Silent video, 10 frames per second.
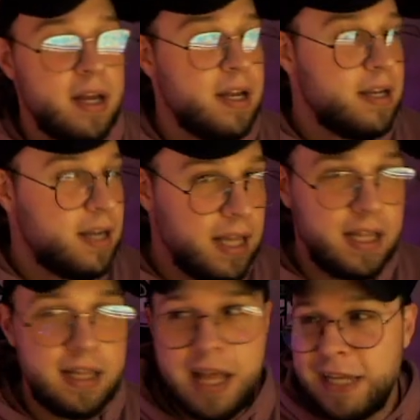
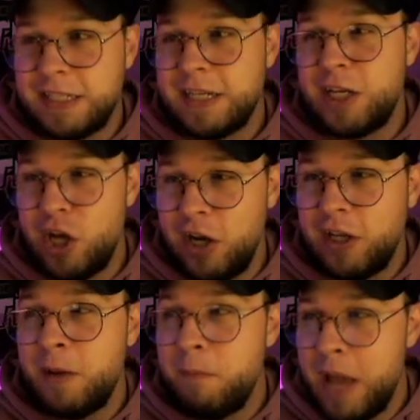nonetheless, good
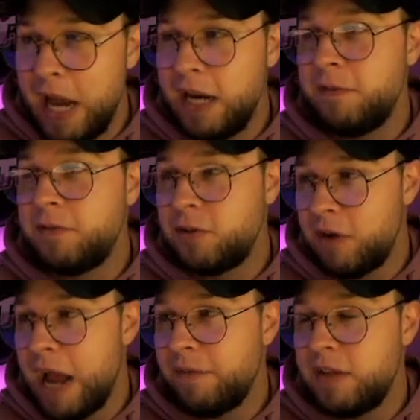competitive
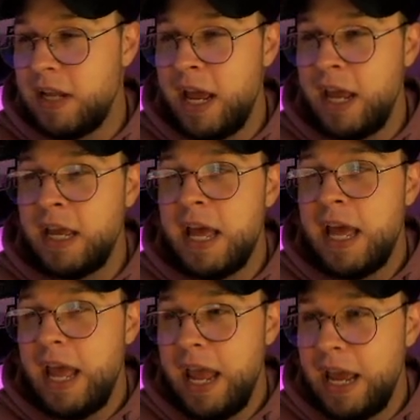draft today,
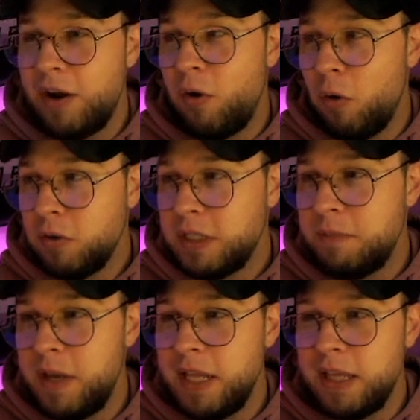and
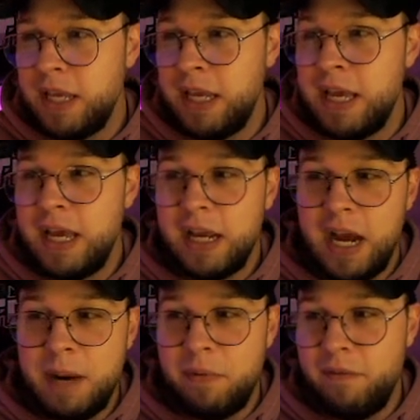ultimately
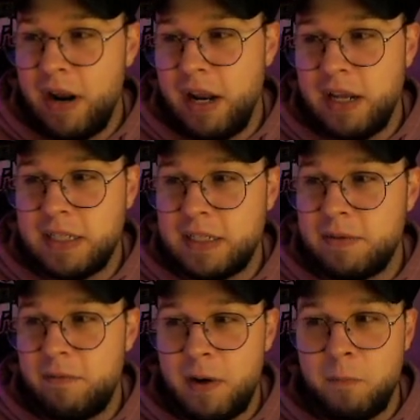kind of prevented us
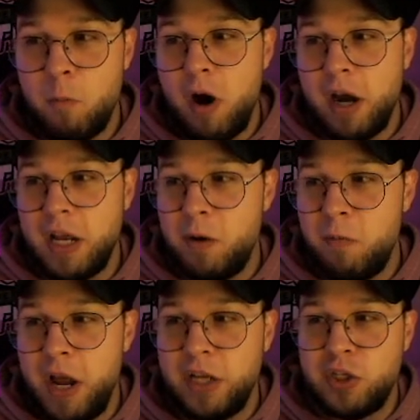from walking
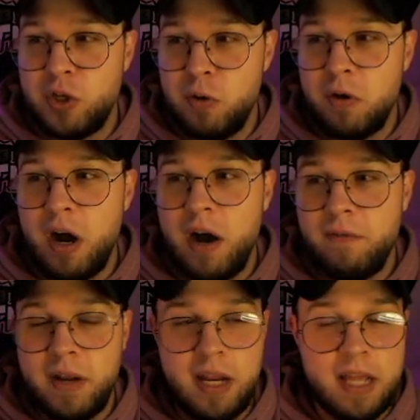away too
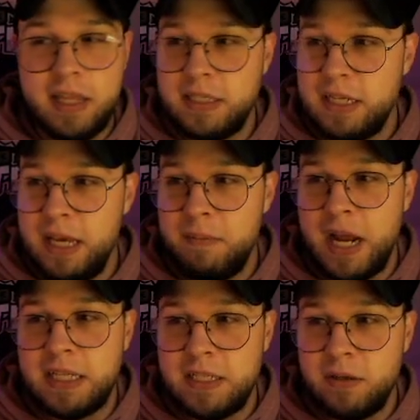confident in this team. And
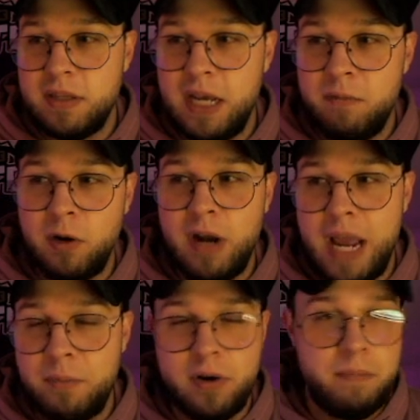I still think we were
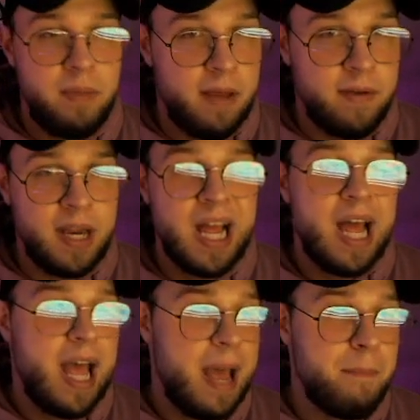able to pivot
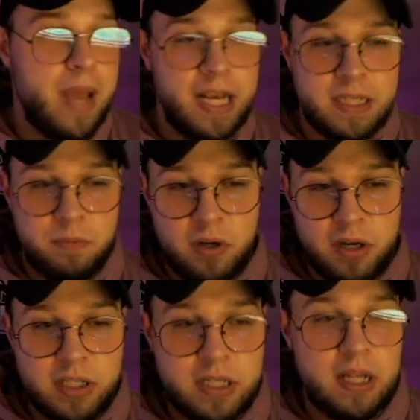and make some
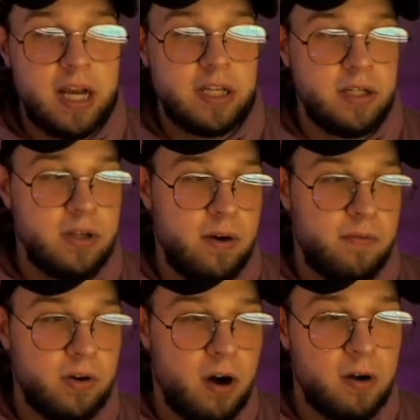good selections
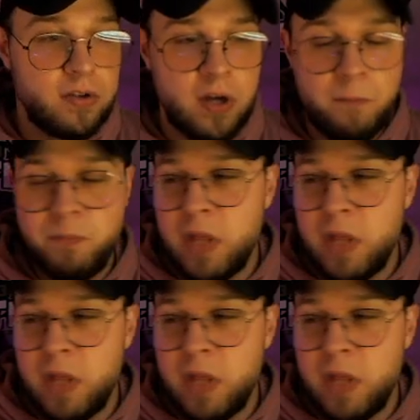overall. So